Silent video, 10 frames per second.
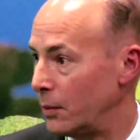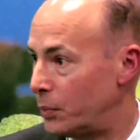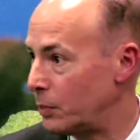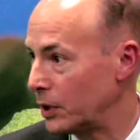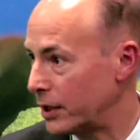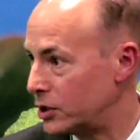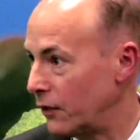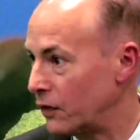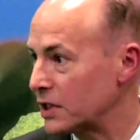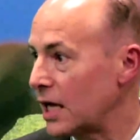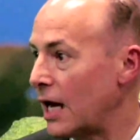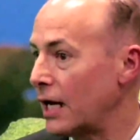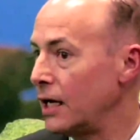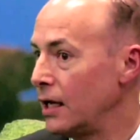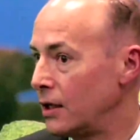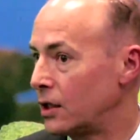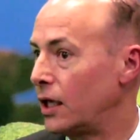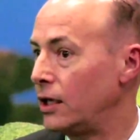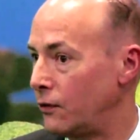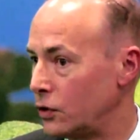people like GFSI,
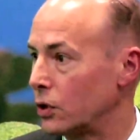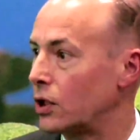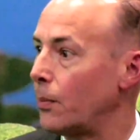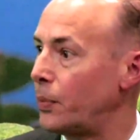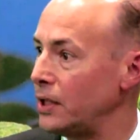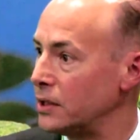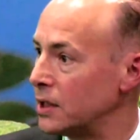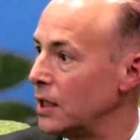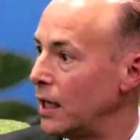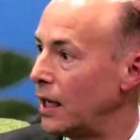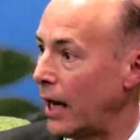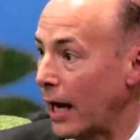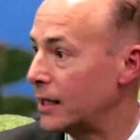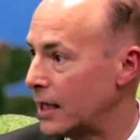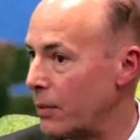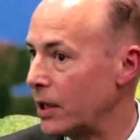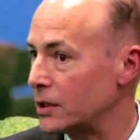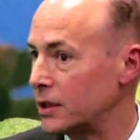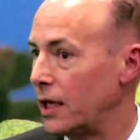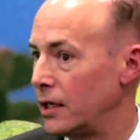individual companies,
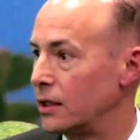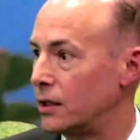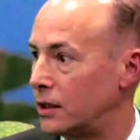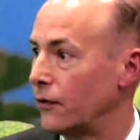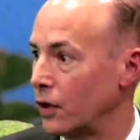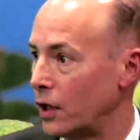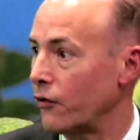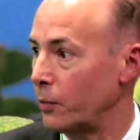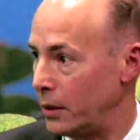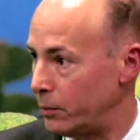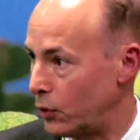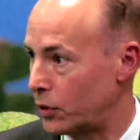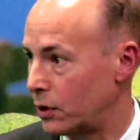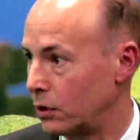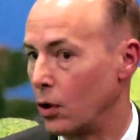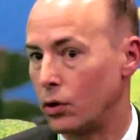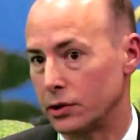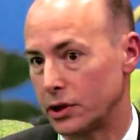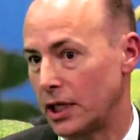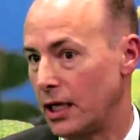academics, and different government, both
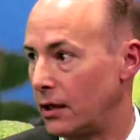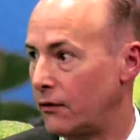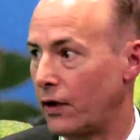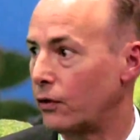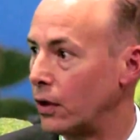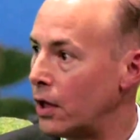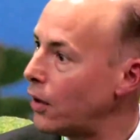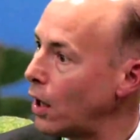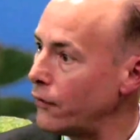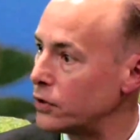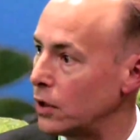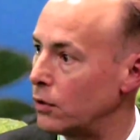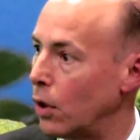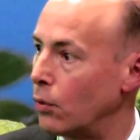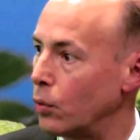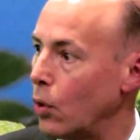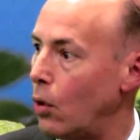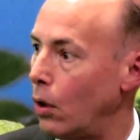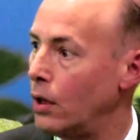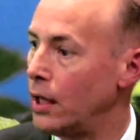local, state, and federal, they all have a
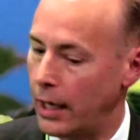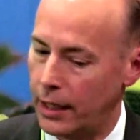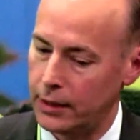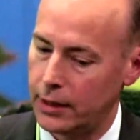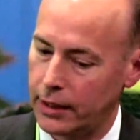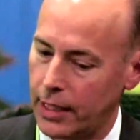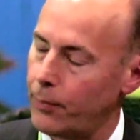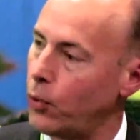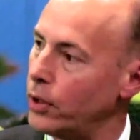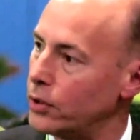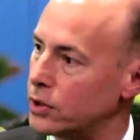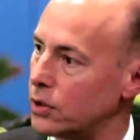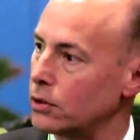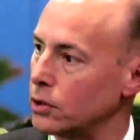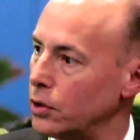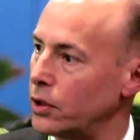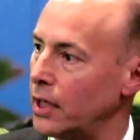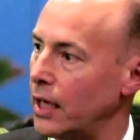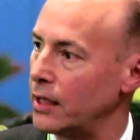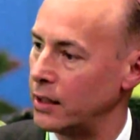role. And at that point, you start to
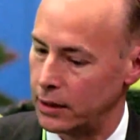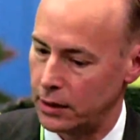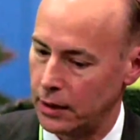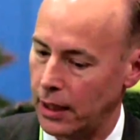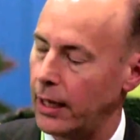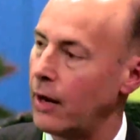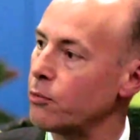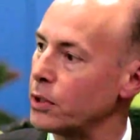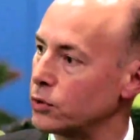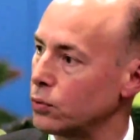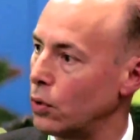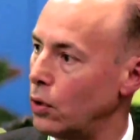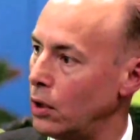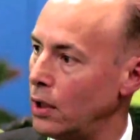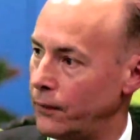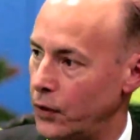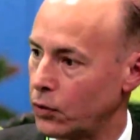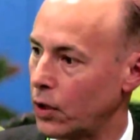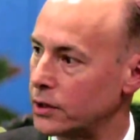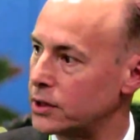looking at everybody's role
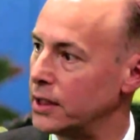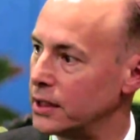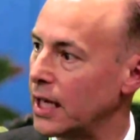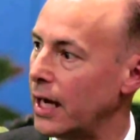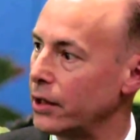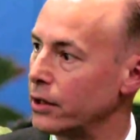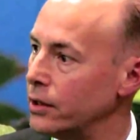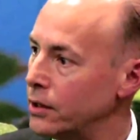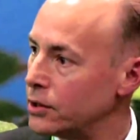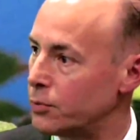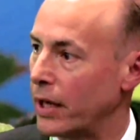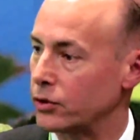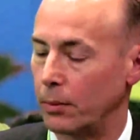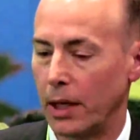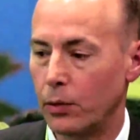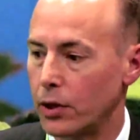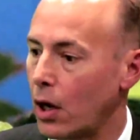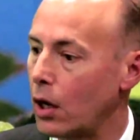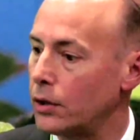across the entire spectrum. And with